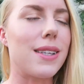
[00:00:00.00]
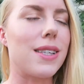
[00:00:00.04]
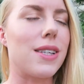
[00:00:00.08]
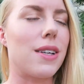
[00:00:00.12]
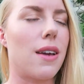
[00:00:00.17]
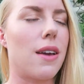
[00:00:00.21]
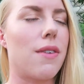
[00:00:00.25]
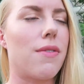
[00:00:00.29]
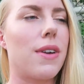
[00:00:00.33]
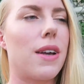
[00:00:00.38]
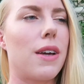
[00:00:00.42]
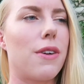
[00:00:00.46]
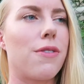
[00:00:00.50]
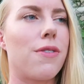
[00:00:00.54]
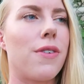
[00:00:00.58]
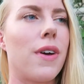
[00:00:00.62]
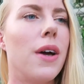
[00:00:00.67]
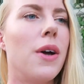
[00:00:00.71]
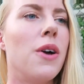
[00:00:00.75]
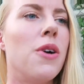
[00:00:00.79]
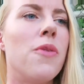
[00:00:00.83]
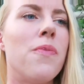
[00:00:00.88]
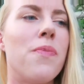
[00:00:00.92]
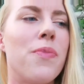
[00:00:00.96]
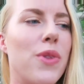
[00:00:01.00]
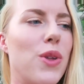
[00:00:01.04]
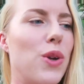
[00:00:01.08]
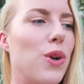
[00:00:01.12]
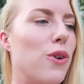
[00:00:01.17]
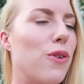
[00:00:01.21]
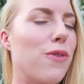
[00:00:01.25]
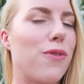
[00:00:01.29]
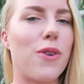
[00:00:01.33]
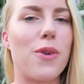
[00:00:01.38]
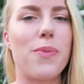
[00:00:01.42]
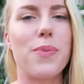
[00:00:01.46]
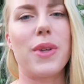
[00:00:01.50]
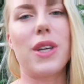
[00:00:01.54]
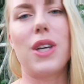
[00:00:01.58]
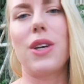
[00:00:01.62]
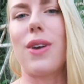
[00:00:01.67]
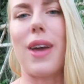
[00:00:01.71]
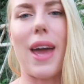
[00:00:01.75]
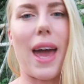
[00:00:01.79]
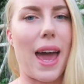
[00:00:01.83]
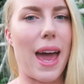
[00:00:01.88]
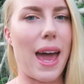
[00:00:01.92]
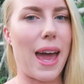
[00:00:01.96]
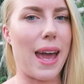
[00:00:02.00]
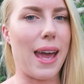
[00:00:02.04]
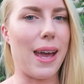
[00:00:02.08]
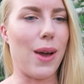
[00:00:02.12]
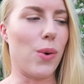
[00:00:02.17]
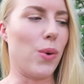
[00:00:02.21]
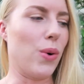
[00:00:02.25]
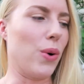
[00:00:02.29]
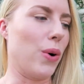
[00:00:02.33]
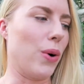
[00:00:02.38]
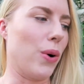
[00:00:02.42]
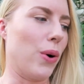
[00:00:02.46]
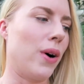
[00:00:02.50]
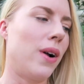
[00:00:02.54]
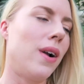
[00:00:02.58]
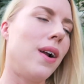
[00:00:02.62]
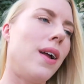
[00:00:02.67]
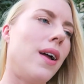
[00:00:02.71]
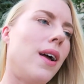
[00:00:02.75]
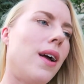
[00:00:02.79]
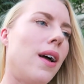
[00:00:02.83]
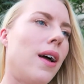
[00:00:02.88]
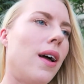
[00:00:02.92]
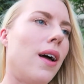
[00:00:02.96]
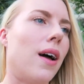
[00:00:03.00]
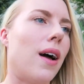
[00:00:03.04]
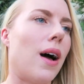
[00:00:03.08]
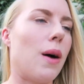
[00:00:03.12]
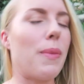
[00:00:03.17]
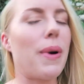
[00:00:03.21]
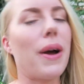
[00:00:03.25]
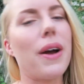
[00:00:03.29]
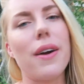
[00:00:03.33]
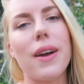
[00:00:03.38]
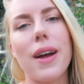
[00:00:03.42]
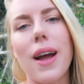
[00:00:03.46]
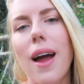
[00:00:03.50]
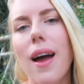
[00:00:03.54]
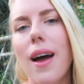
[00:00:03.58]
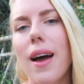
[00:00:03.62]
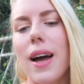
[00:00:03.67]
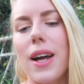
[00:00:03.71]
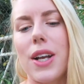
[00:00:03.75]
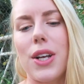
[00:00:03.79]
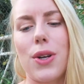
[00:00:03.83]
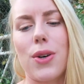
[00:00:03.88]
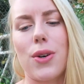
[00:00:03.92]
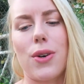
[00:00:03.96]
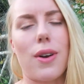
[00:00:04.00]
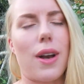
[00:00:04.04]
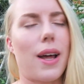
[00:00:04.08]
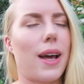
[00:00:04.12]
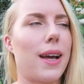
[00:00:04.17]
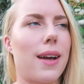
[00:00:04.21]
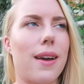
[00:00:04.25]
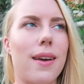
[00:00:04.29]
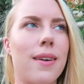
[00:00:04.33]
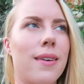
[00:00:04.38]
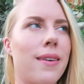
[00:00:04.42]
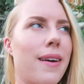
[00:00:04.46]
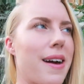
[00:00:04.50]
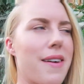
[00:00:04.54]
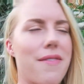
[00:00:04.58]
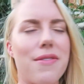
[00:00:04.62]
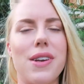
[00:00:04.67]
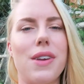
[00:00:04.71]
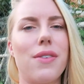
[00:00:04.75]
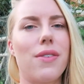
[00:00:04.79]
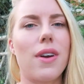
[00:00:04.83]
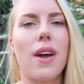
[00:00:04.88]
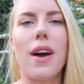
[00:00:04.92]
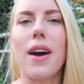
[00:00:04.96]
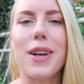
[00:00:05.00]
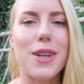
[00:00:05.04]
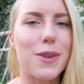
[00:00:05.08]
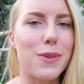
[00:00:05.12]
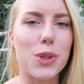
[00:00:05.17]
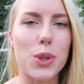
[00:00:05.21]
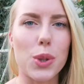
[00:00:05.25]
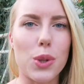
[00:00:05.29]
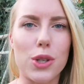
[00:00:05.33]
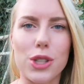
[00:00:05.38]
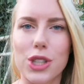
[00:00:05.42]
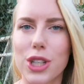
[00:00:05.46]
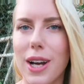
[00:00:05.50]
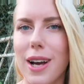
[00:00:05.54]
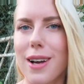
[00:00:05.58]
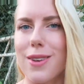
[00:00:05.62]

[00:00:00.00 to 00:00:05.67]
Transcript: So even if you're from the UK or America and you're like, I haven't even heard of Georgia,